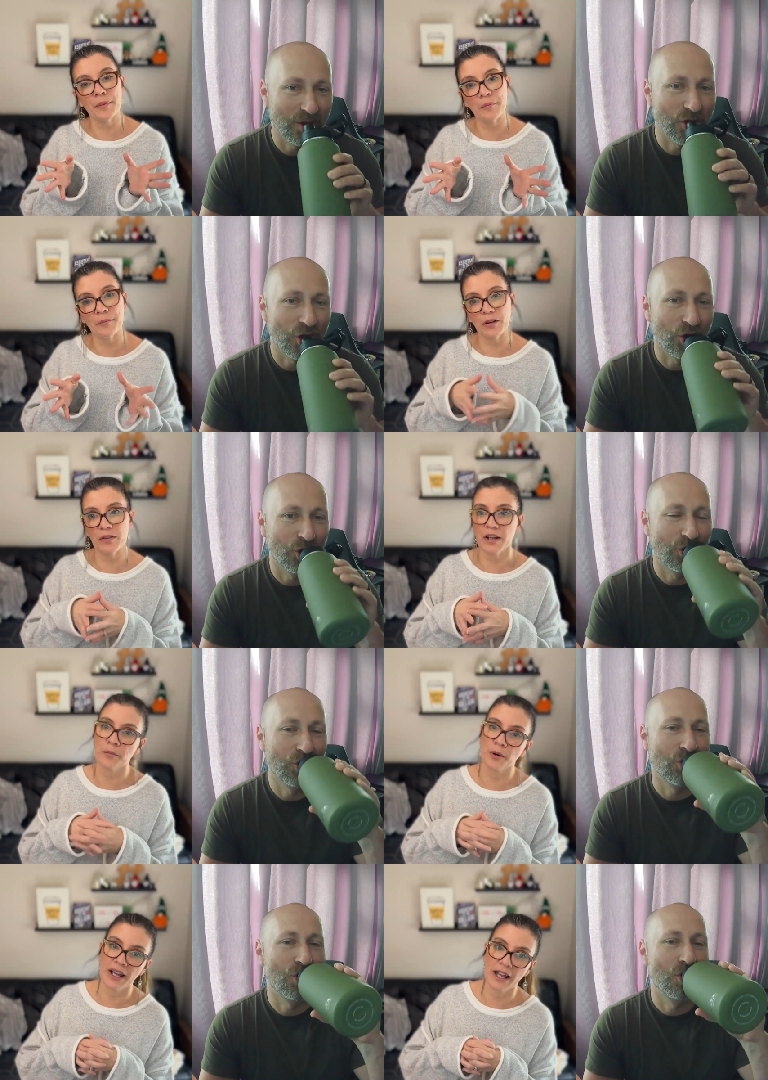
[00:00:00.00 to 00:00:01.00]
Speaker 1: about building a
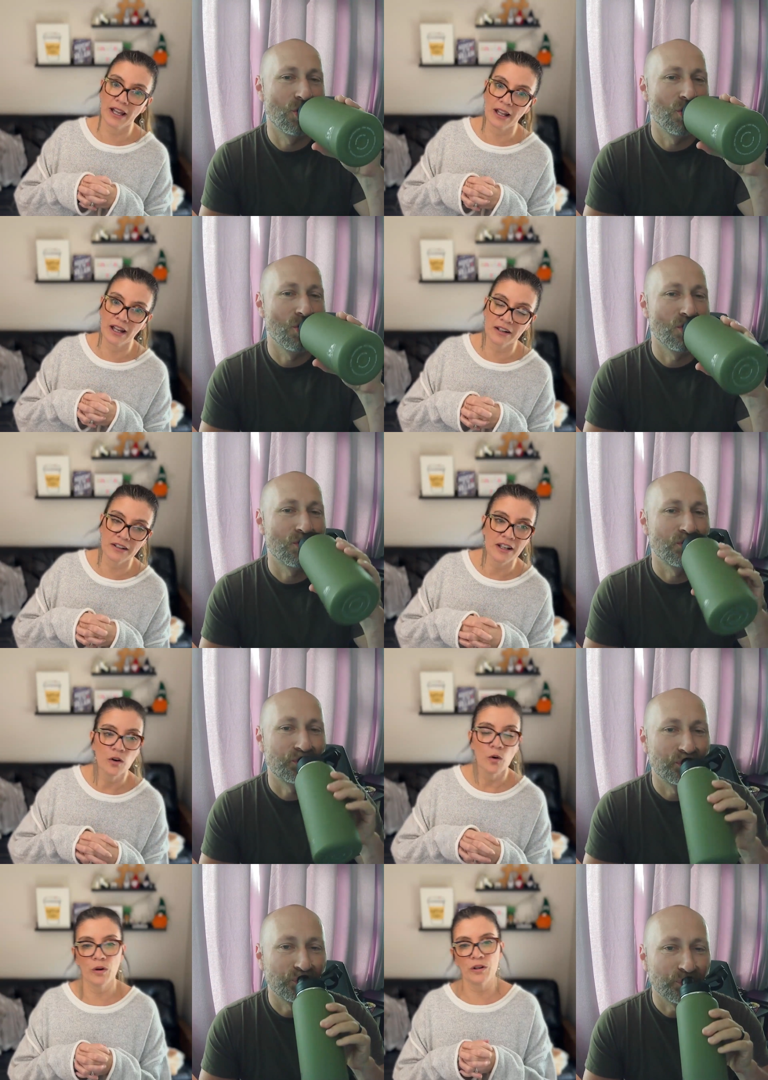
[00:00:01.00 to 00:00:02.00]
brand
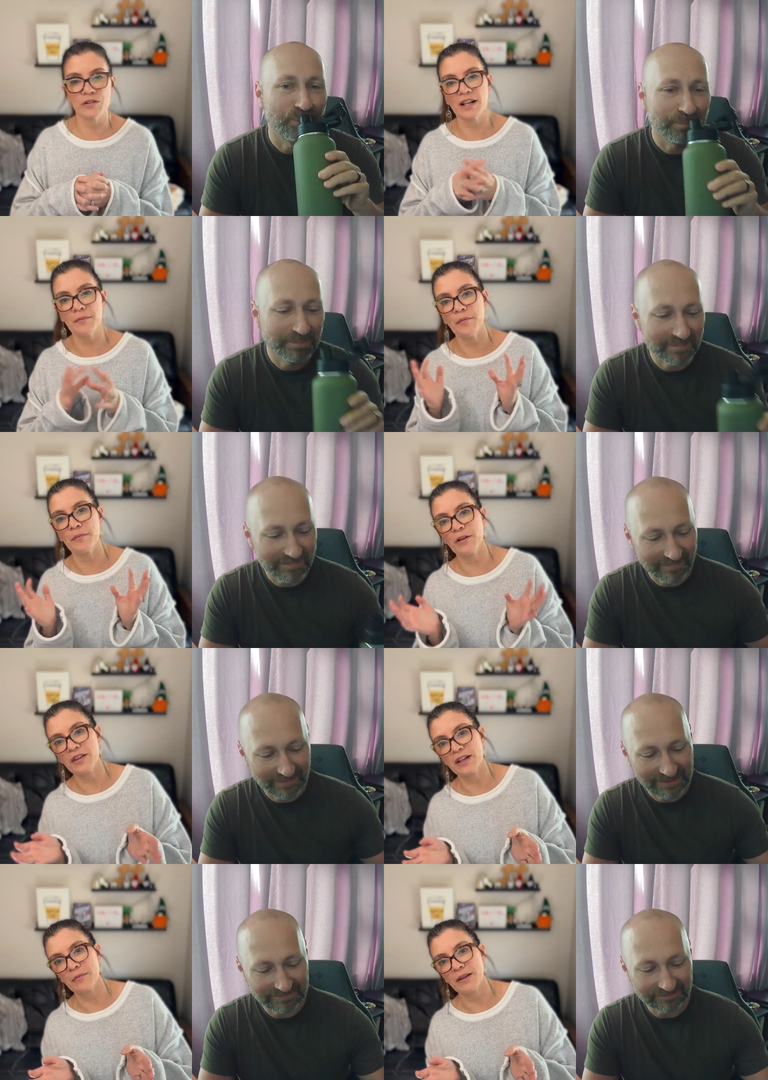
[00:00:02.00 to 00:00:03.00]
or you're talking about
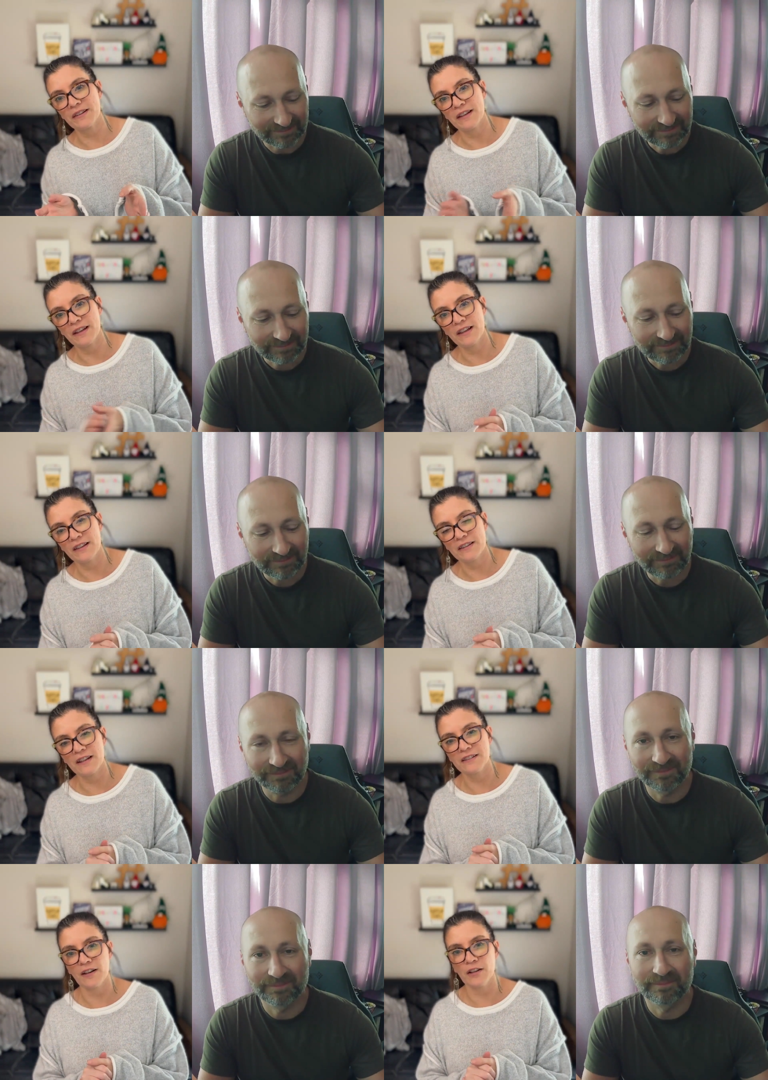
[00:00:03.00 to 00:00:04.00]
building a business and
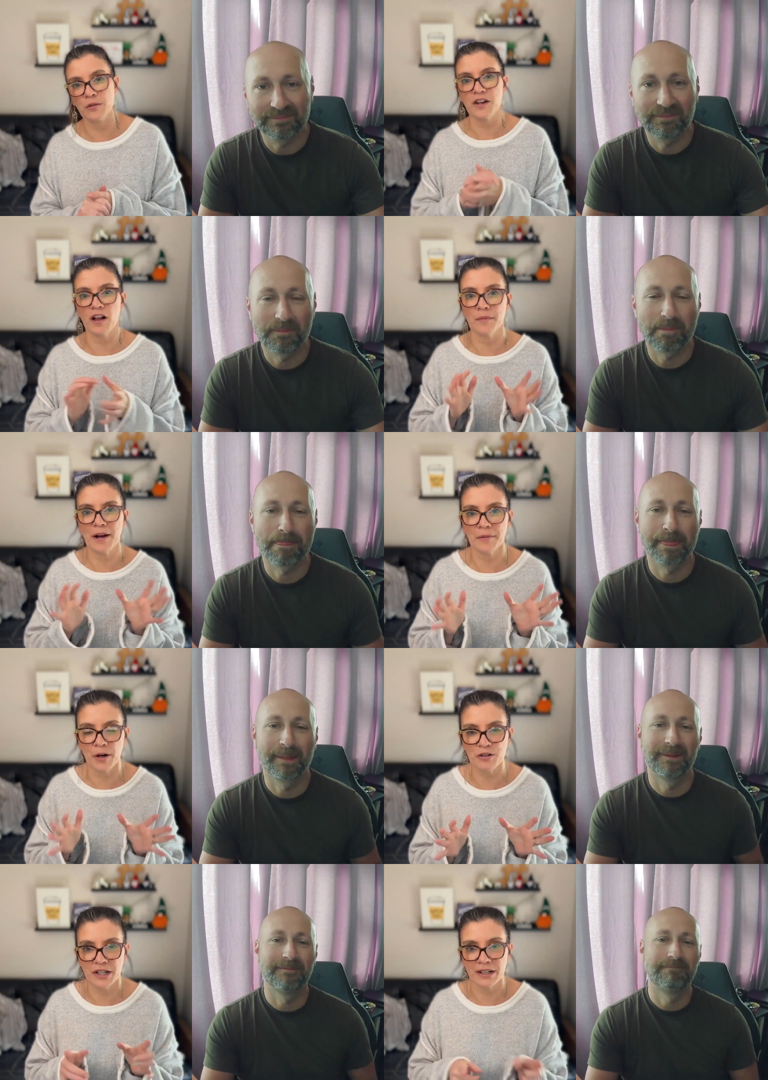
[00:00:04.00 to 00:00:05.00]
they tell you it's all about
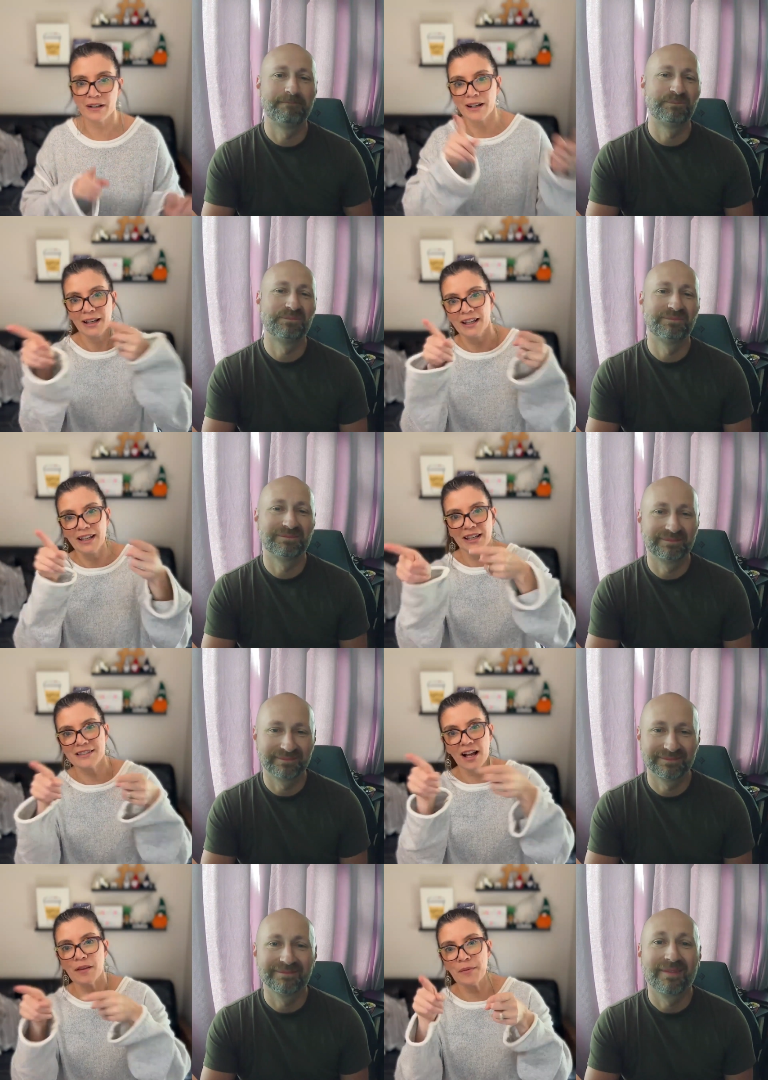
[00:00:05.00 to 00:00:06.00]
emotion
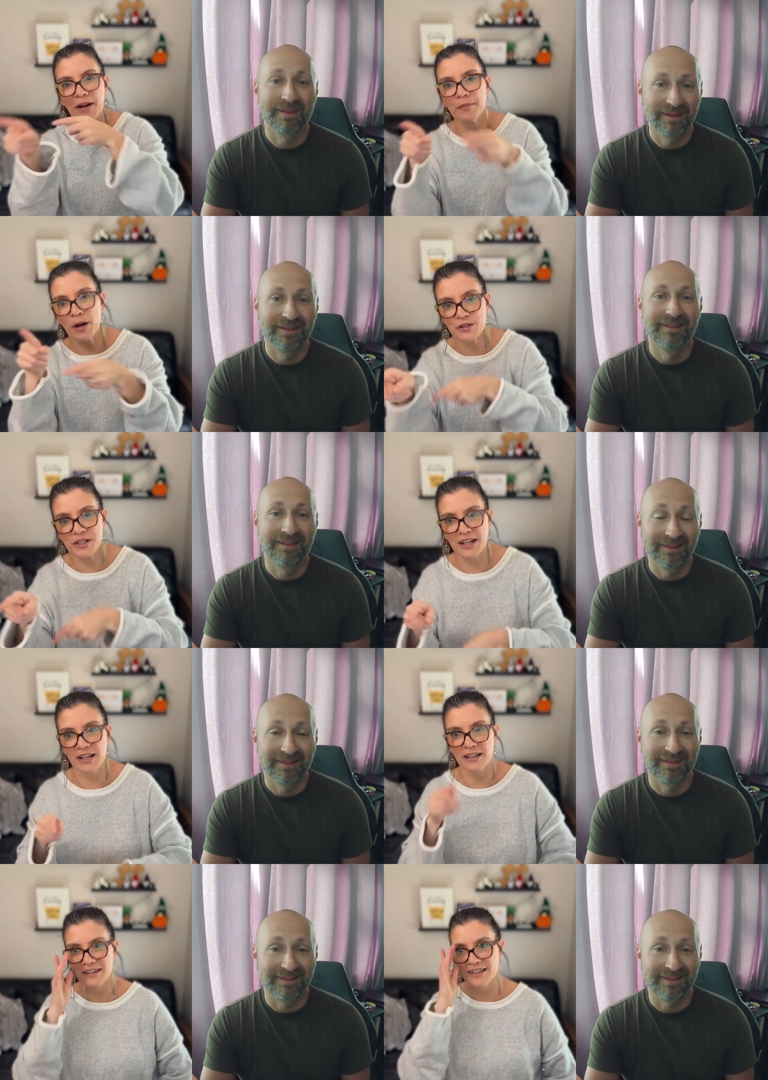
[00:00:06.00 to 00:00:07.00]
it's all about
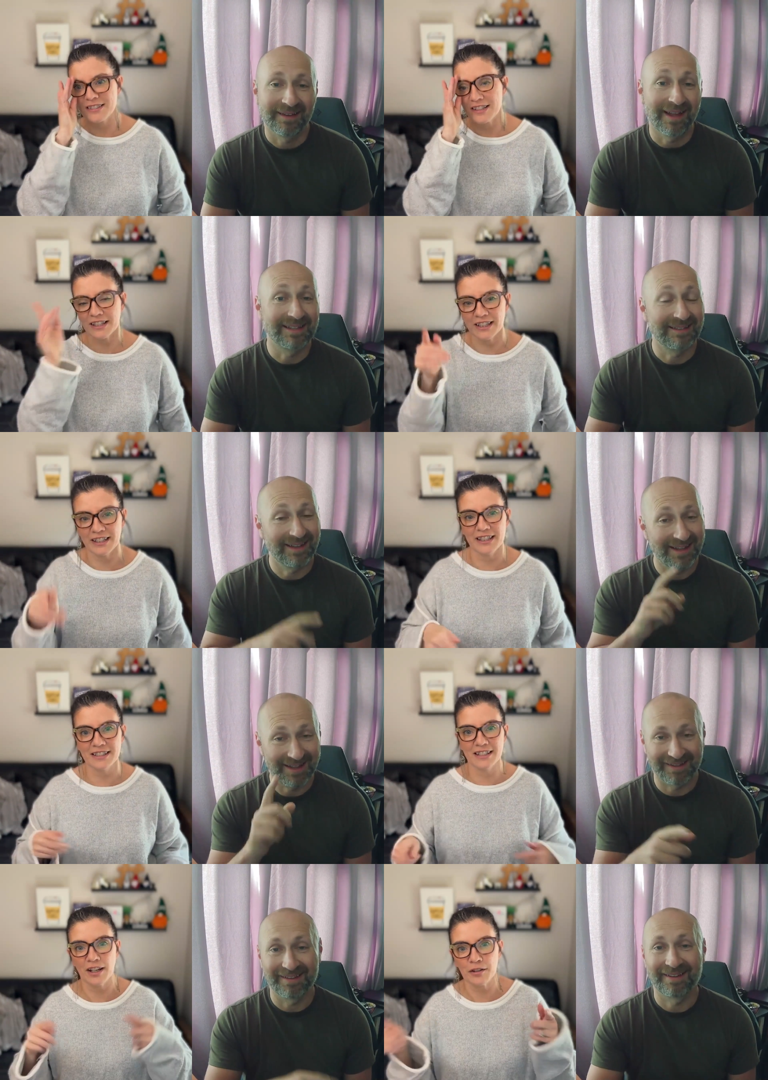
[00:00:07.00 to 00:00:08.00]
emotion listen to clint he's
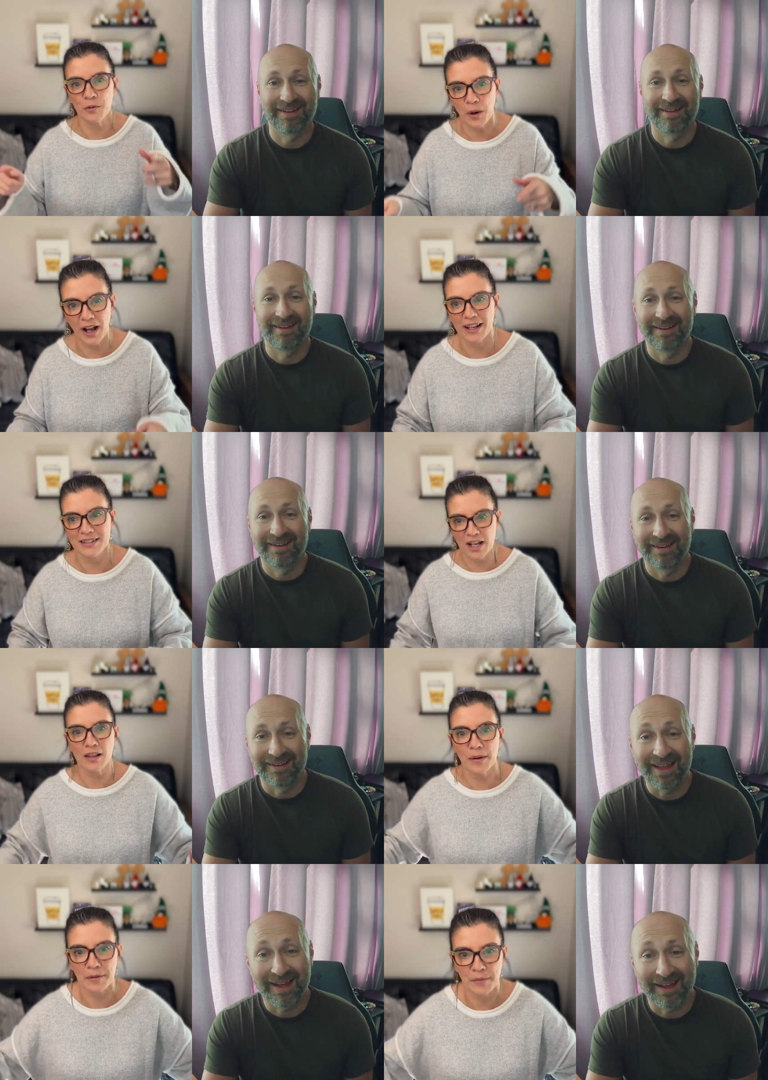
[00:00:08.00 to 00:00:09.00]
going to tell you why it's
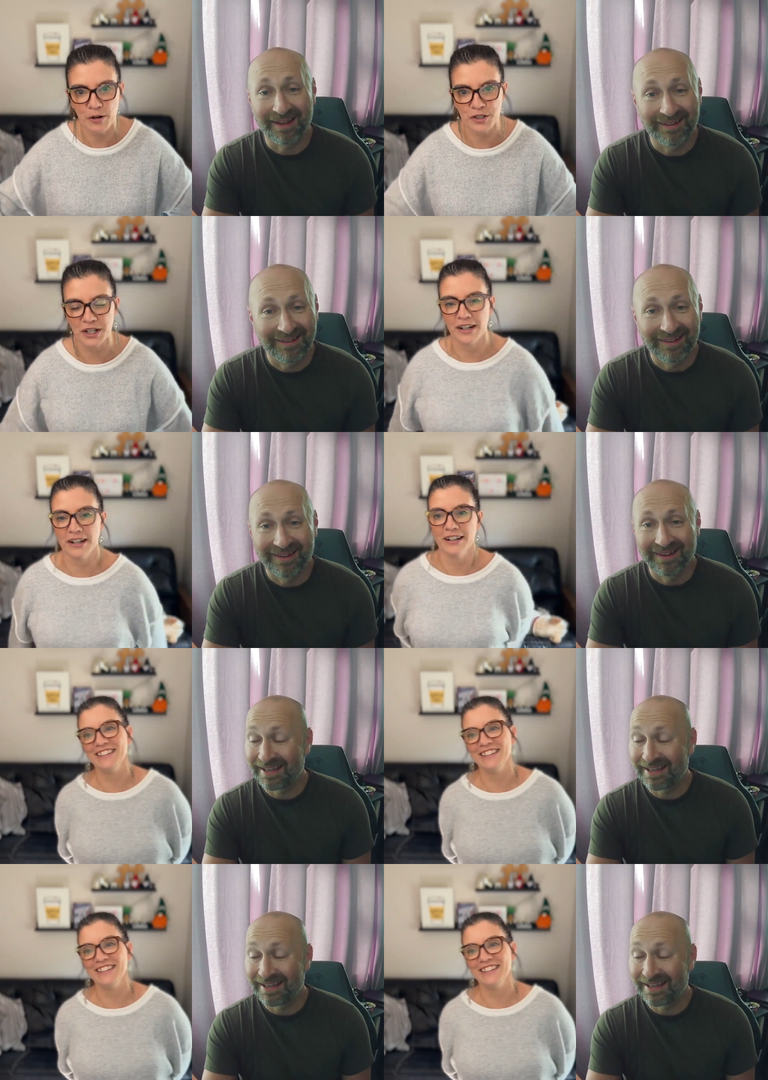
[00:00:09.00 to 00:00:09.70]
all about yeah. emotion